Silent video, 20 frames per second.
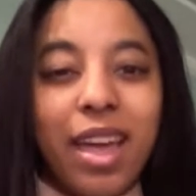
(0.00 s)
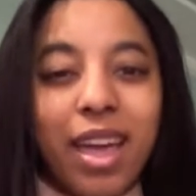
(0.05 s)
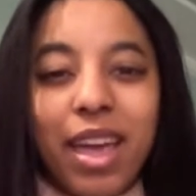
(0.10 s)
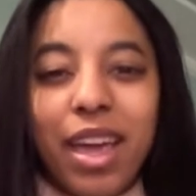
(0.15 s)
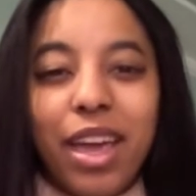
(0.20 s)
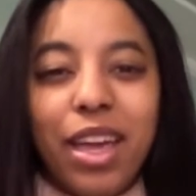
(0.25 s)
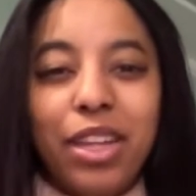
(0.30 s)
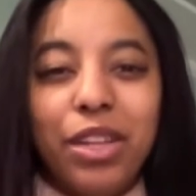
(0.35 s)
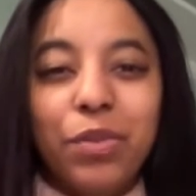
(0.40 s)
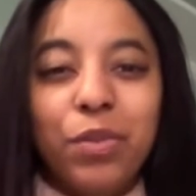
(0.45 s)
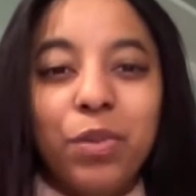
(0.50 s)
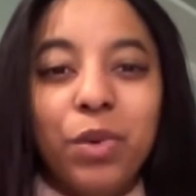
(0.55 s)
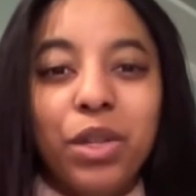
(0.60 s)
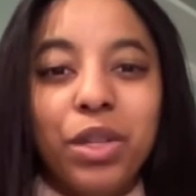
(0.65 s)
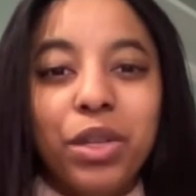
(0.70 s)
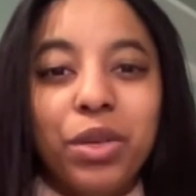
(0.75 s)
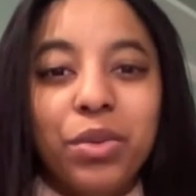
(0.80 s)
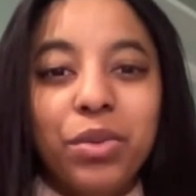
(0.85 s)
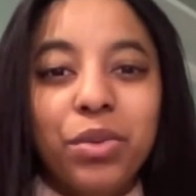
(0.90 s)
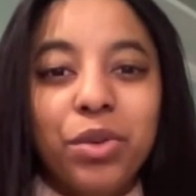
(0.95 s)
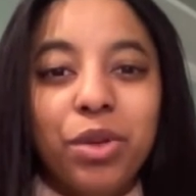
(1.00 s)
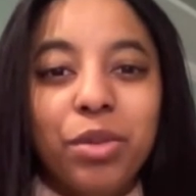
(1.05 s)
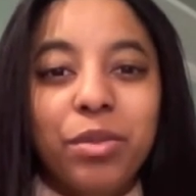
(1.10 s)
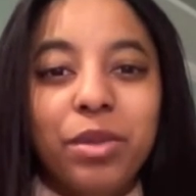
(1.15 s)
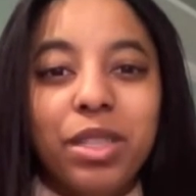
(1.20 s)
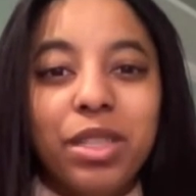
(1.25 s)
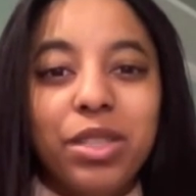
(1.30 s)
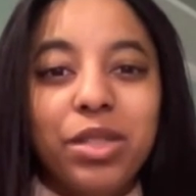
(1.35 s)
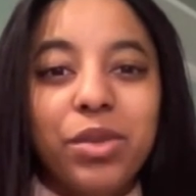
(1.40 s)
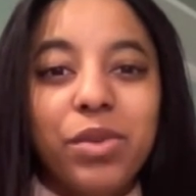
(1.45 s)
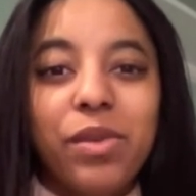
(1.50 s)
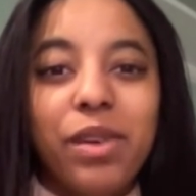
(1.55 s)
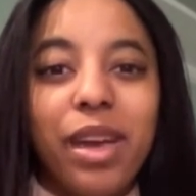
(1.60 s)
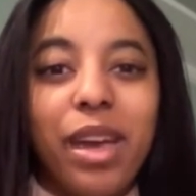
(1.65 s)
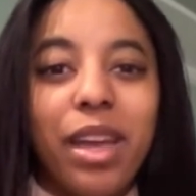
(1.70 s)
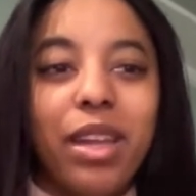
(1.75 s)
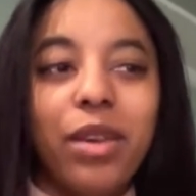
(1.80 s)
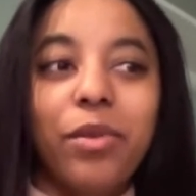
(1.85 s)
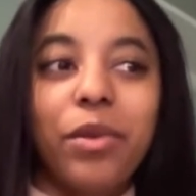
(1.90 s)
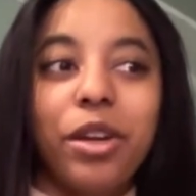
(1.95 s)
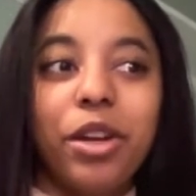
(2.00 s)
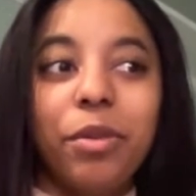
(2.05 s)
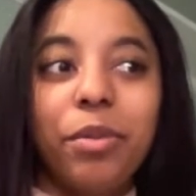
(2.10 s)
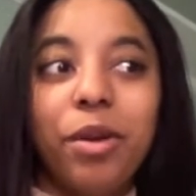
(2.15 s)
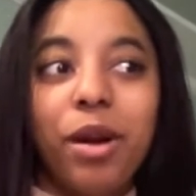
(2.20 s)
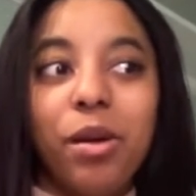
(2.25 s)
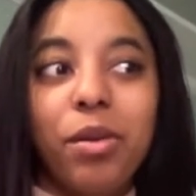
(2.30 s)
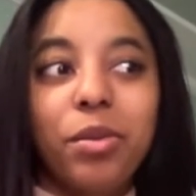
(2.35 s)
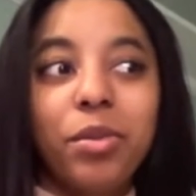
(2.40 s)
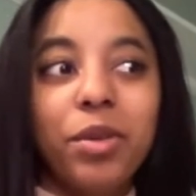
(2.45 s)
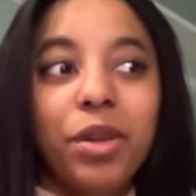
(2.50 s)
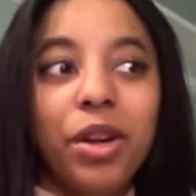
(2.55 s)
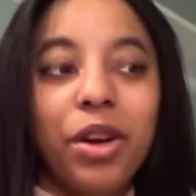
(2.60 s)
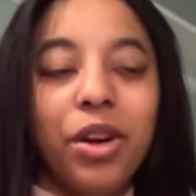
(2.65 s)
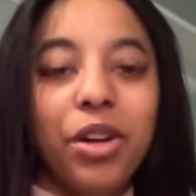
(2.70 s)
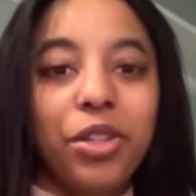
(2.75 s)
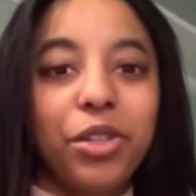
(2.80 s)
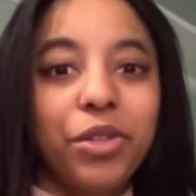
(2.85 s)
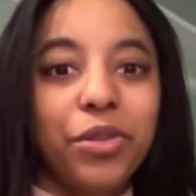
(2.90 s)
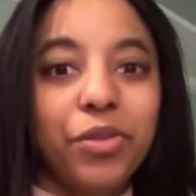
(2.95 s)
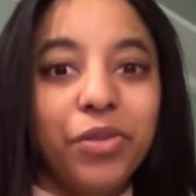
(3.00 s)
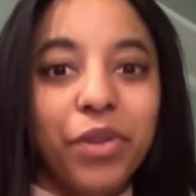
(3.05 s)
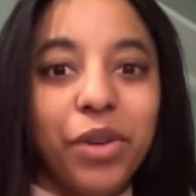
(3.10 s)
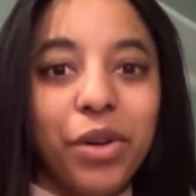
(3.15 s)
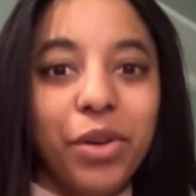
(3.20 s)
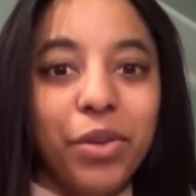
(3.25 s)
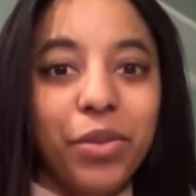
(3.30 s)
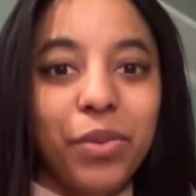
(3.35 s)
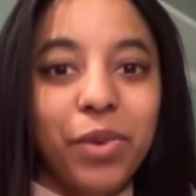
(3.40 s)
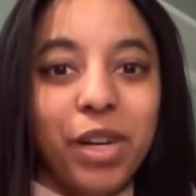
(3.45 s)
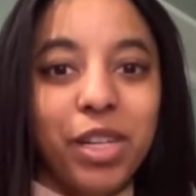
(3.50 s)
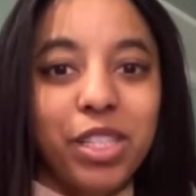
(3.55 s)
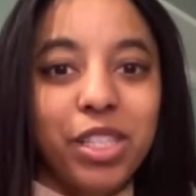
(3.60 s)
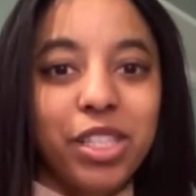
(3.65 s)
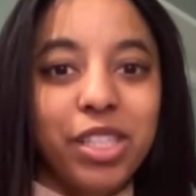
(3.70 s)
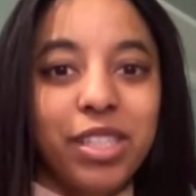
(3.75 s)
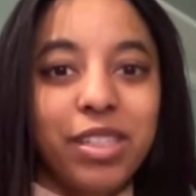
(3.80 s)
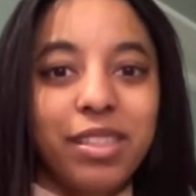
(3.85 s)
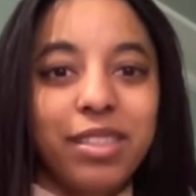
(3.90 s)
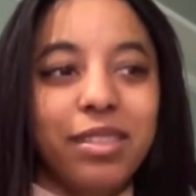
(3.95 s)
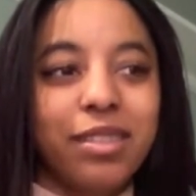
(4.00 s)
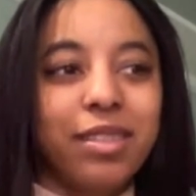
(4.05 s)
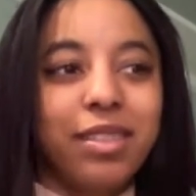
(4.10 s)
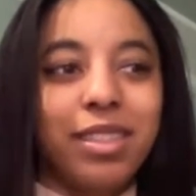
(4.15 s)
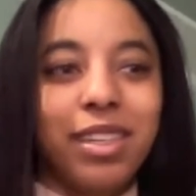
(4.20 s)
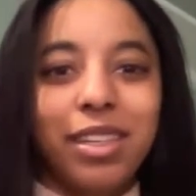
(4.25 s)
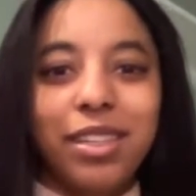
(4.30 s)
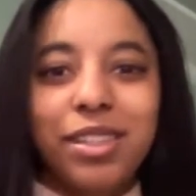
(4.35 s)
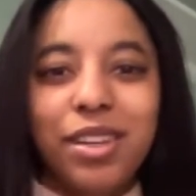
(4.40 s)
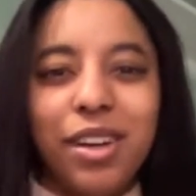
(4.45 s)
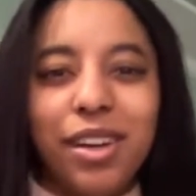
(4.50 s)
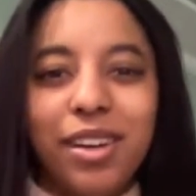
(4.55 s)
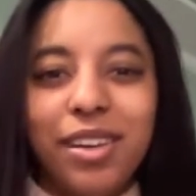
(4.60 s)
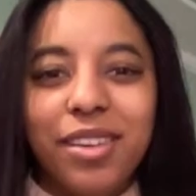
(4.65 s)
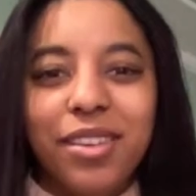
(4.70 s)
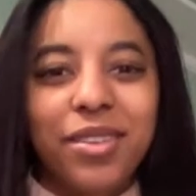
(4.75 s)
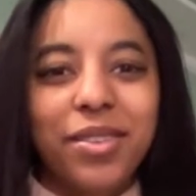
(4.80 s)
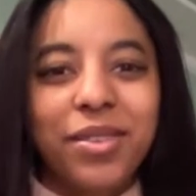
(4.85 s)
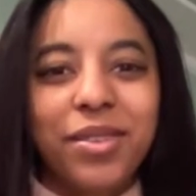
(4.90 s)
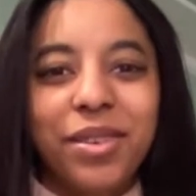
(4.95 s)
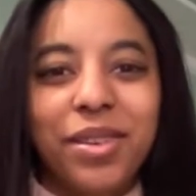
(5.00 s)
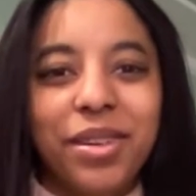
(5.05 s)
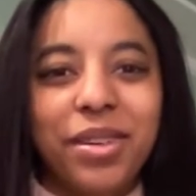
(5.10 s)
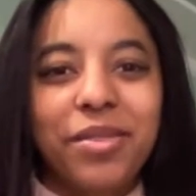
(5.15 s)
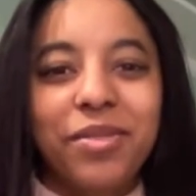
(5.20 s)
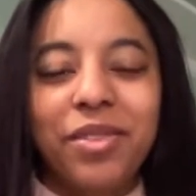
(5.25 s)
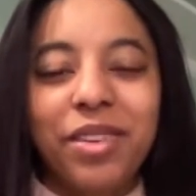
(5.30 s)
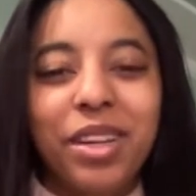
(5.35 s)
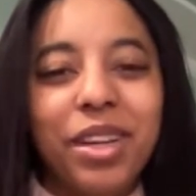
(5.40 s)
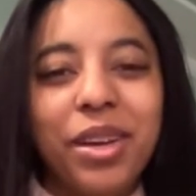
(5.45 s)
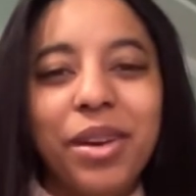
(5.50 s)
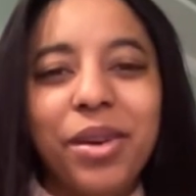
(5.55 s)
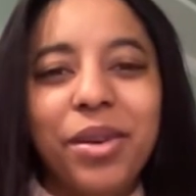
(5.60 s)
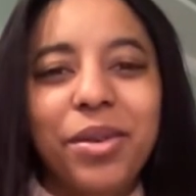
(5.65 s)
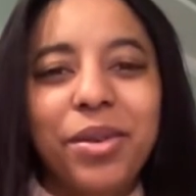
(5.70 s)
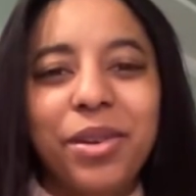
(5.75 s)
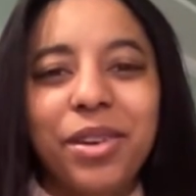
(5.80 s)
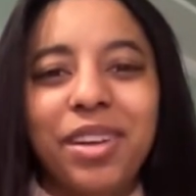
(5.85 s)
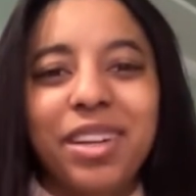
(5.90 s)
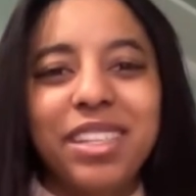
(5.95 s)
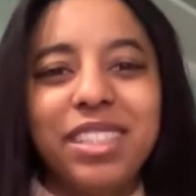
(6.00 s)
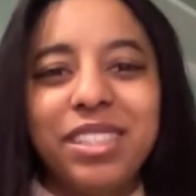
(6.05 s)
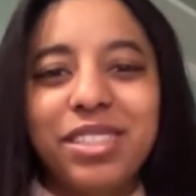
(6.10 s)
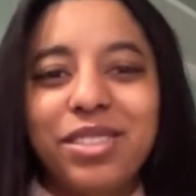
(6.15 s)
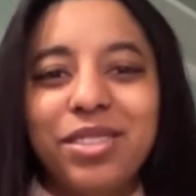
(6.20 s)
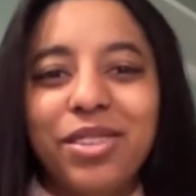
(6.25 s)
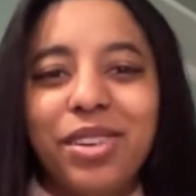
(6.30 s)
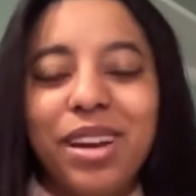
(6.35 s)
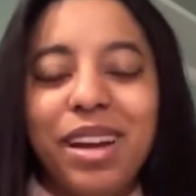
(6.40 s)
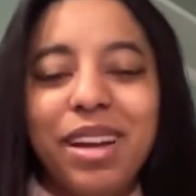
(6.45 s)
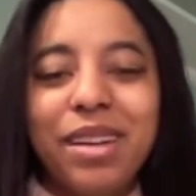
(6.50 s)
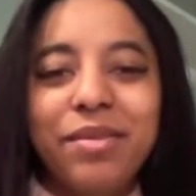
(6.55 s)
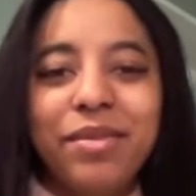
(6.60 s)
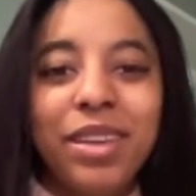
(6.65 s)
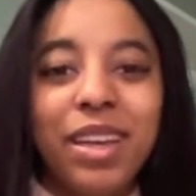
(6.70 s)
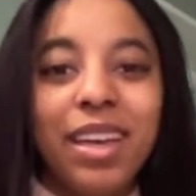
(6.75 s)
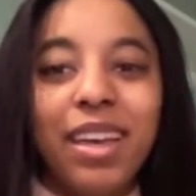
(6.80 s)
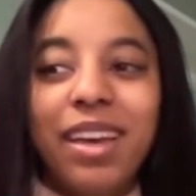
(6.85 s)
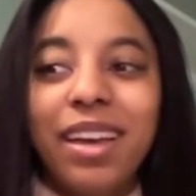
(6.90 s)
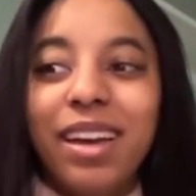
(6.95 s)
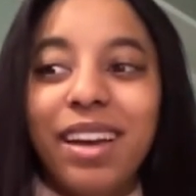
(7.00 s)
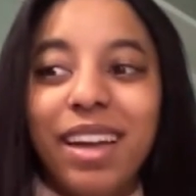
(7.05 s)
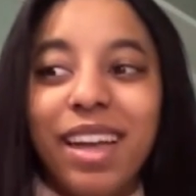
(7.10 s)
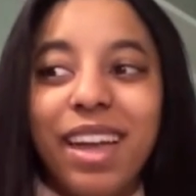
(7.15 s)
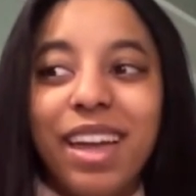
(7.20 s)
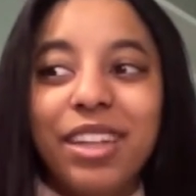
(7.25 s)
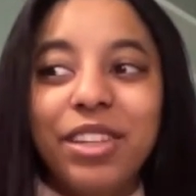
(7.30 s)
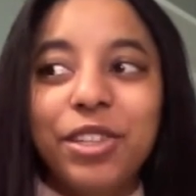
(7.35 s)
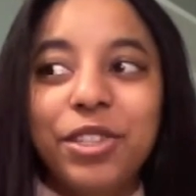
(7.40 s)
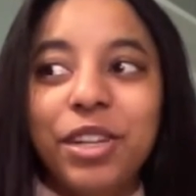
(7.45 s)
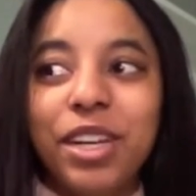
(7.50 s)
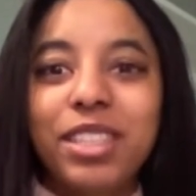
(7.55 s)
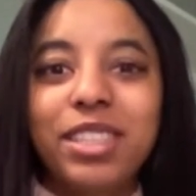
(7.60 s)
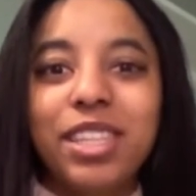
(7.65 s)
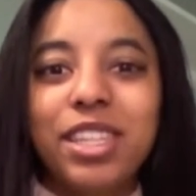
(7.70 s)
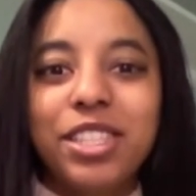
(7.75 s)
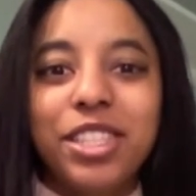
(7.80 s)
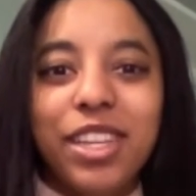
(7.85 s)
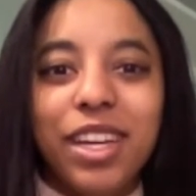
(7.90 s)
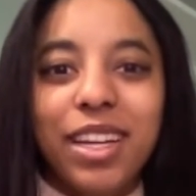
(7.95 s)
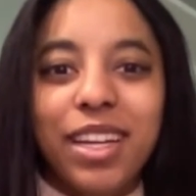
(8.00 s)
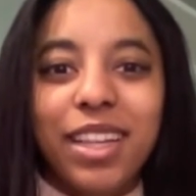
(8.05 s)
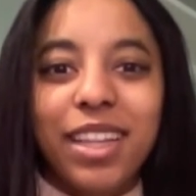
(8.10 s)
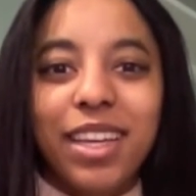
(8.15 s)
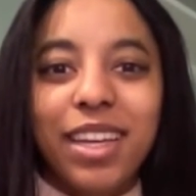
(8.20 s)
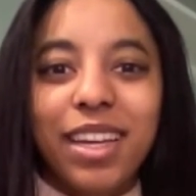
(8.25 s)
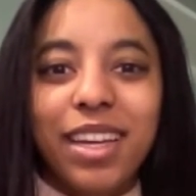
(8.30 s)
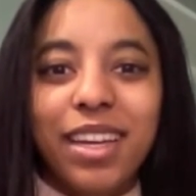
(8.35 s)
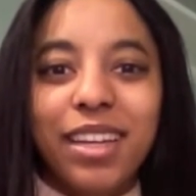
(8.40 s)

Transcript: And what are you normally doing anyway? You're probably on your phone watching TikTok or a video or Instagram. Again, you're not touching anything.